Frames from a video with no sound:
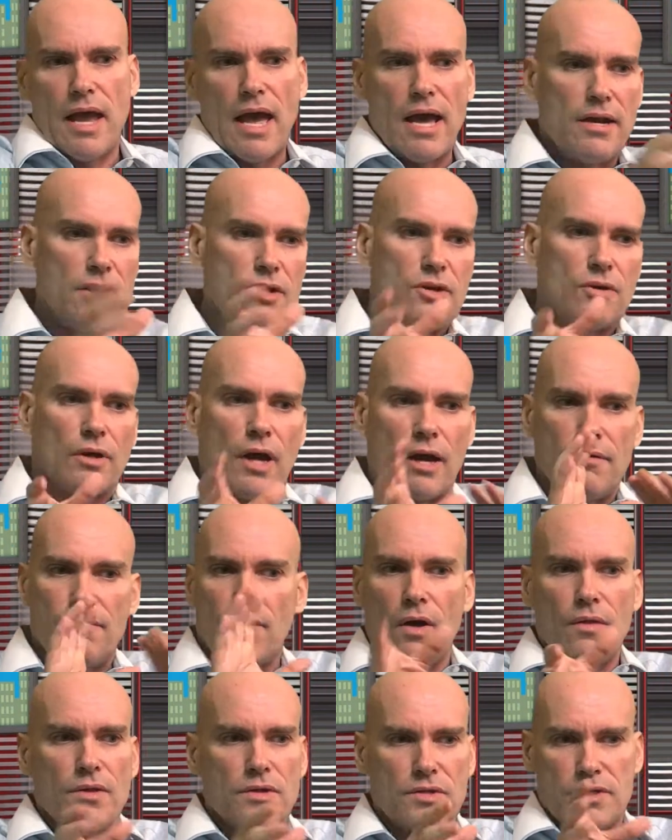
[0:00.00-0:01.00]
and in your life,
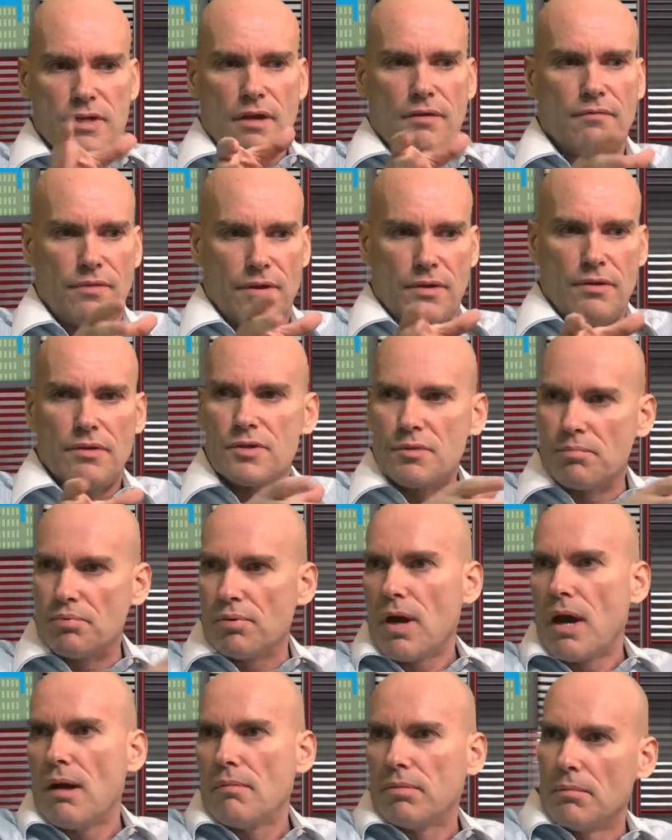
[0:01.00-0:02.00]
all the stuff that is a
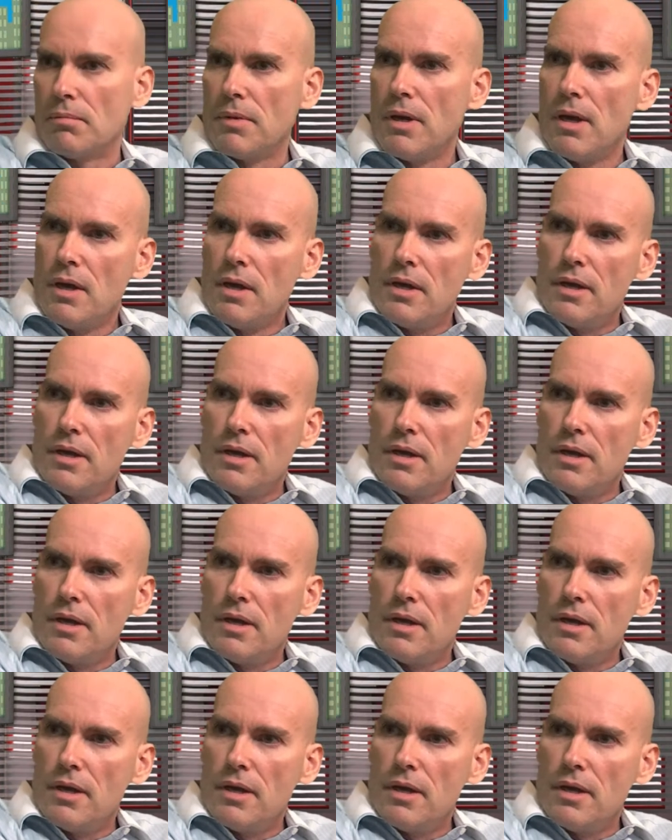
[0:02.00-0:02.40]
problem,